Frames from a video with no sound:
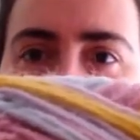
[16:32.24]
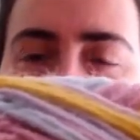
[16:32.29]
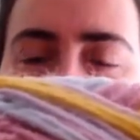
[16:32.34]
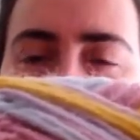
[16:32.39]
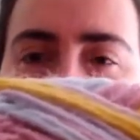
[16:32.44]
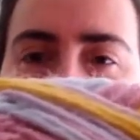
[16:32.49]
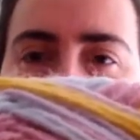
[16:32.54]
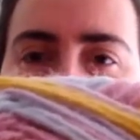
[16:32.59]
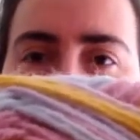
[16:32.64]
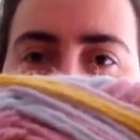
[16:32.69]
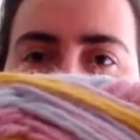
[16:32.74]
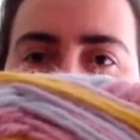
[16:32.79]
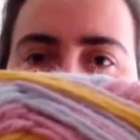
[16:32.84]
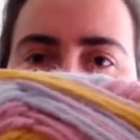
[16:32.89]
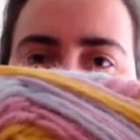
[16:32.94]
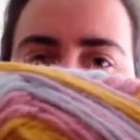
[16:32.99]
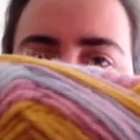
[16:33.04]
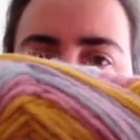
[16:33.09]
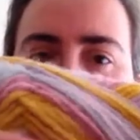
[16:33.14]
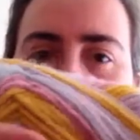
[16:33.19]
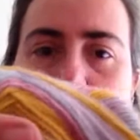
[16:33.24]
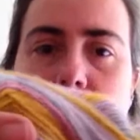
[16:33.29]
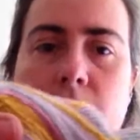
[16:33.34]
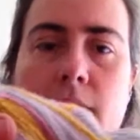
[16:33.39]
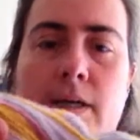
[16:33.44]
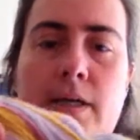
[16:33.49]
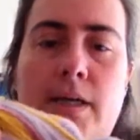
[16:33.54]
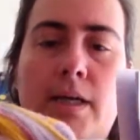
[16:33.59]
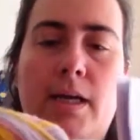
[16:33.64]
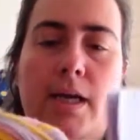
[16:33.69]
Quite fluffy,
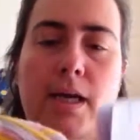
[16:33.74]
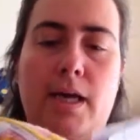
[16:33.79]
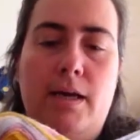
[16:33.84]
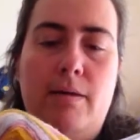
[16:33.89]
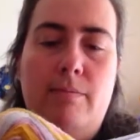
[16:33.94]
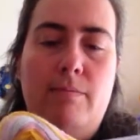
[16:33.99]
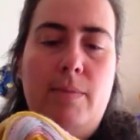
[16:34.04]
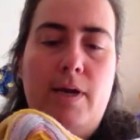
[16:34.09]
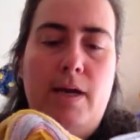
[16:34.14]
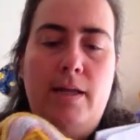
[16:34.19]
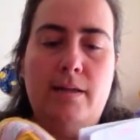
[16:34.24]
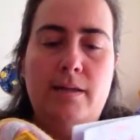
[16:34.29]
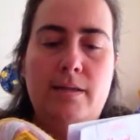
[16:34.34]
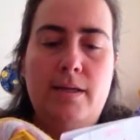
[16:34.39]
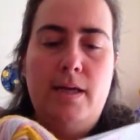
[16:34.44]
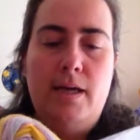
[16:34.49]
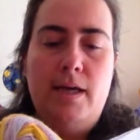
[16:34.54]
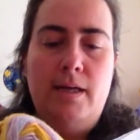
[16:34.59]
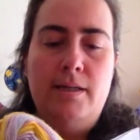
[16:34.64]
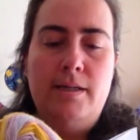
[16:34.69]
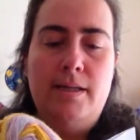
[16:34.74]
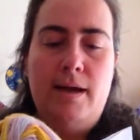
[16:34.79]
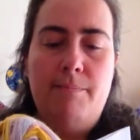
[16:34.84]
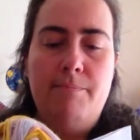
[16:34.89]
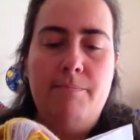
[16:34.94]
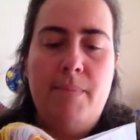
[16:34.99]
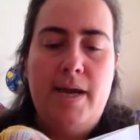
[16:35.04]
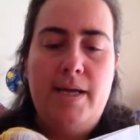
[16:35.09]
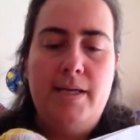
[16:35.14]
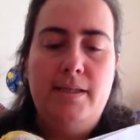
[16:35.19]
and that
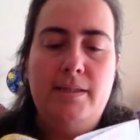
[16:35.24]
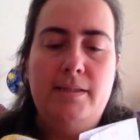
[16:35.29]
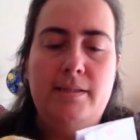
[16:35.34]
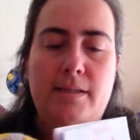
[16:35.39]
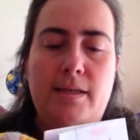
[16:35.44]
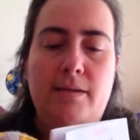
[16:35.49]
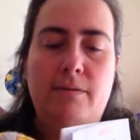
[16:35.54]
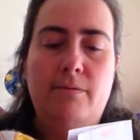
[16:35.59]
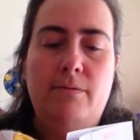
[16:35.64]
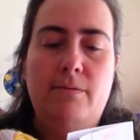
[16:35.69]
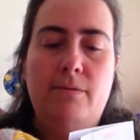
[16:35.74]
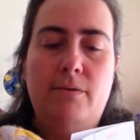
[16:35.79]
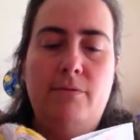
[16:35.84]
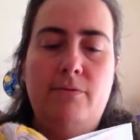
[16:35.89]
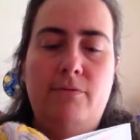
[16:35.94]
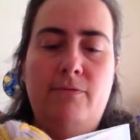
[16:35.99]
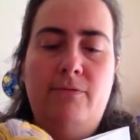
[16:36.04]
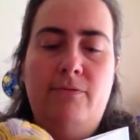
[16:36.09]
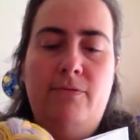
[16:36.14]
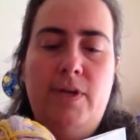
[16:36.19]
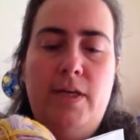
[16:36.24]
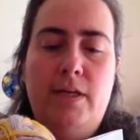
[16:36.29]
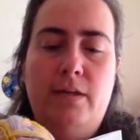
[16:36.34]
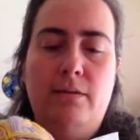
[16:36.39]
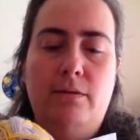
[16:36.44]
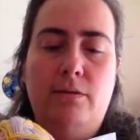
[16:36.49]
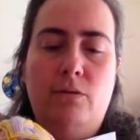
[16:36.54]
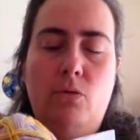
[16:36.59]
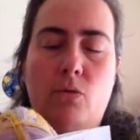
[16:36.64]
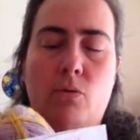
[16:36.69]
makes it
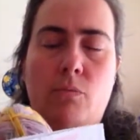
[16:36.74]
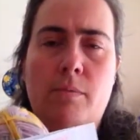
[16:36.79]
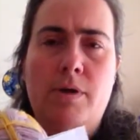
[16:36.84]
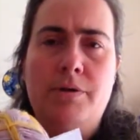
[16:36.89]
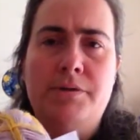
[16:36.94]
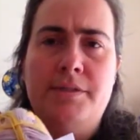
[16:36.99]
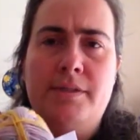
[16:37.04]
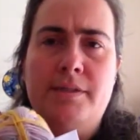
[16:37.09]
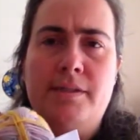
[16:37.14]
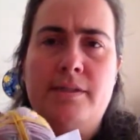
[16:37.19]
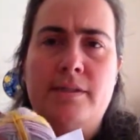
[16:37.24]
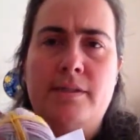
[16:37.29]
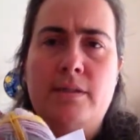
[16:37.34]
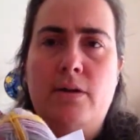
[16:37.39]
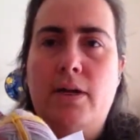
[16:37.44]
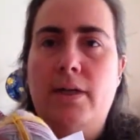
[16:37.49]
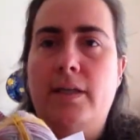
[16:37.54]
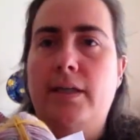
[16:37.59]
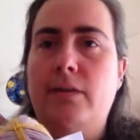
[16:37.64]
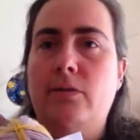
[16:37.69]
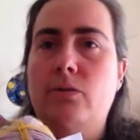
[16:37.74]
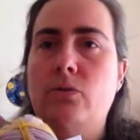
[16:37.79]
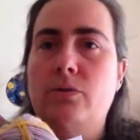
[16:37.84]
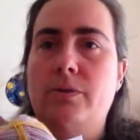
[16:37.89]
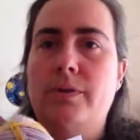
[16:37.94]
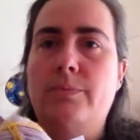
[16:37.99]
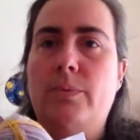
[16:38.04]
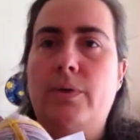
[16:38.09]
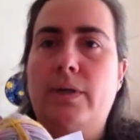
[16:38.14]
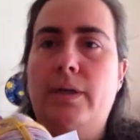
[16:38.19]
feel almost slightly coarse
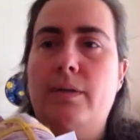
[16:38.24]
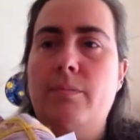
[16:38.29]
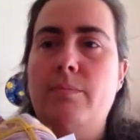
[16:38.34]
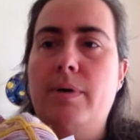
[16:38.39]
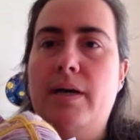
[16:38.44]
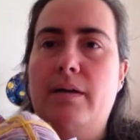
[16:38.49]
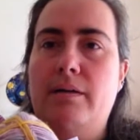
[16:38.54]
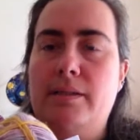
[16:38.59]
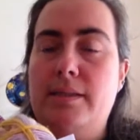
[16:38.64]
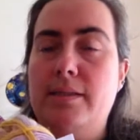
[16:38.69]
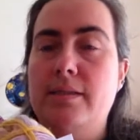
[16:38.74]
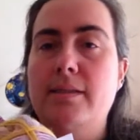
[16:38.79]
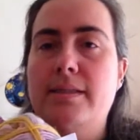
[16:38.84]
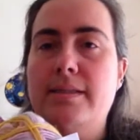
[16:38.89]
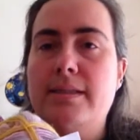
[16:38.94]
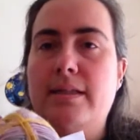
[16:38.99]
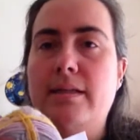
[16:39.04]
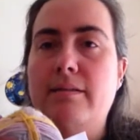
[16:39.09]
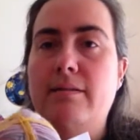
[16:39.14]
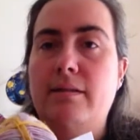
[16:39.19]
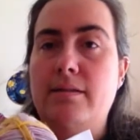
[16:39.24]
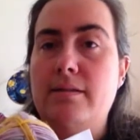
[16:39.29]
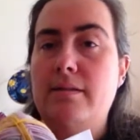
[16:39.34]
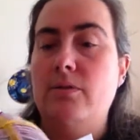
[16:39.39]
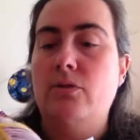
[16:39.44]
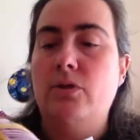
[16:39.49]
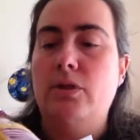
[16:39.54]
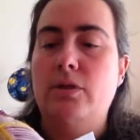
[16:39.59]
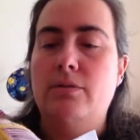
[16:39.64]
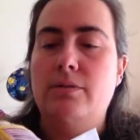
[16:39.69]
by comparison to other
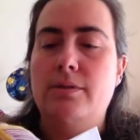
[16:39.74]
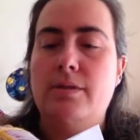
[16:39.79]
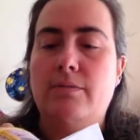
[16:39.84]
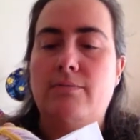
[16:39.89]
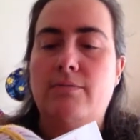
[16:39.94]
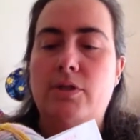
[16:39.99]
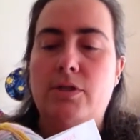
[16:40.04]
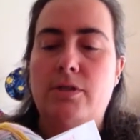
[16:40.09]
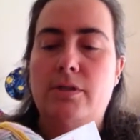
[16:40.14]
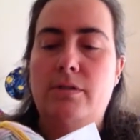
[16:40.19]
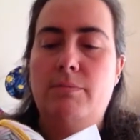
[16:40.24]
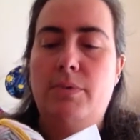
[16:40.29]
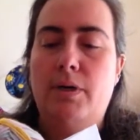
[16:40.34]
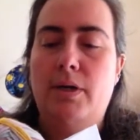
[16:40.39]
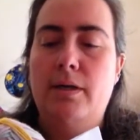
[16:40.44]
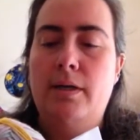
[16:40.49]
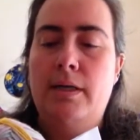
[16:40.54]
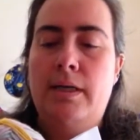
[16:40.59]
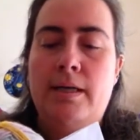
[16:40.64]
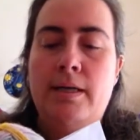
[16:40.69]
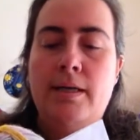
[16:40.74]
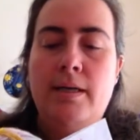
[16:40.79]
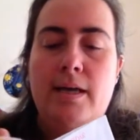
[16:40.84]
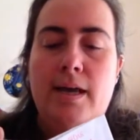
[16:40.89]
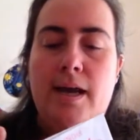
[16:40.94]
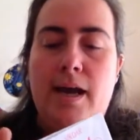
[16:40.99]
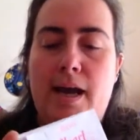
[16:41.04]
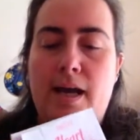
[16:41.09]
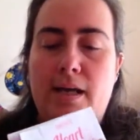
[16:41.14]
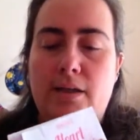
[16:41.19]
sock yarns I've used, but
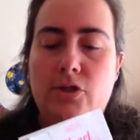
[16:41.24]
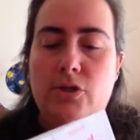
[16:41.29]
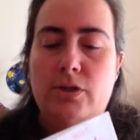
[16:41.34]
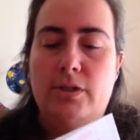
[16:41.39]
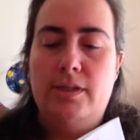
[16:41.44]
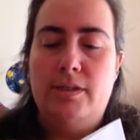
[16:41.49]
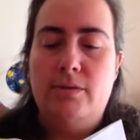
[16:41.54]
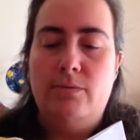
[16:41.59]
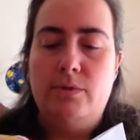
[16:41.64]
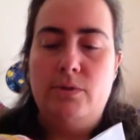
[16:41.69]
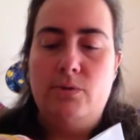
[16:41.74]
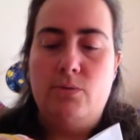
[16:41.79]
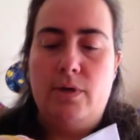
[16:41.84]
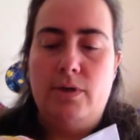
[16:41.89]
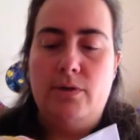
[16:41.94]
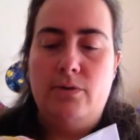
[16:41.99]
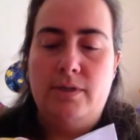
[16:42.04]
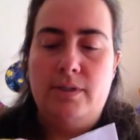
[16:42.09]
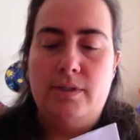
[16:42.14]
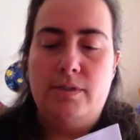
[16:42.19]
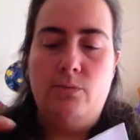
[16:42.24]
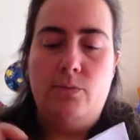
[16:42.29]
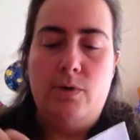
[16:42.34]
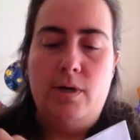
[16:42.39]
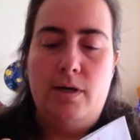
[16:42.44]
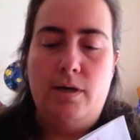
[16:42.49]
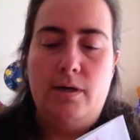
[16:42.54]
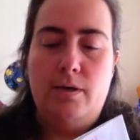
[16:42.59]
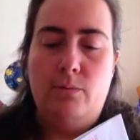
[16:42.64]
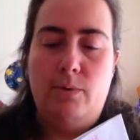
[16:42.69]
actually it was quite nice to
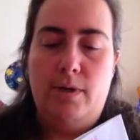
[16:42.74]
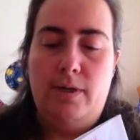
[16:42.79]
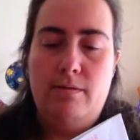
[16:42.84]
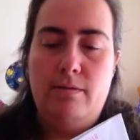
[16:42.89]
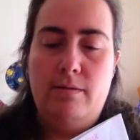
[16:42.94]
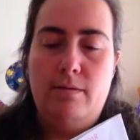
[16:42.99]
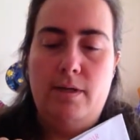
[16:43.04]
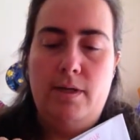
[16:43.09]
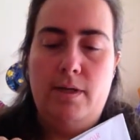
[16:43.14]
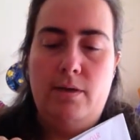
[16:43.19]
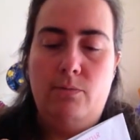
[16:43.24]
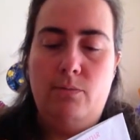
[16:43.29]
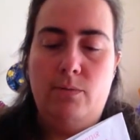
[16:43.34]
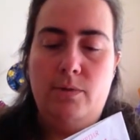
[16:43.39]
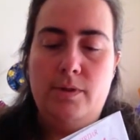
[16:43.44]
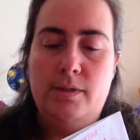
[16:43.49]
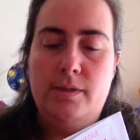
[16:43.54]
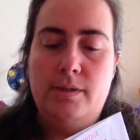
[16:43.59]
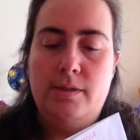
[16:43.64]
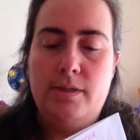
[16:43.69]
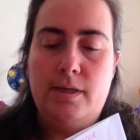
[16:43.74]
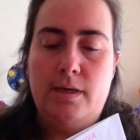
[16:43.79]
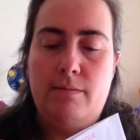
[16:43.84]
work with. It was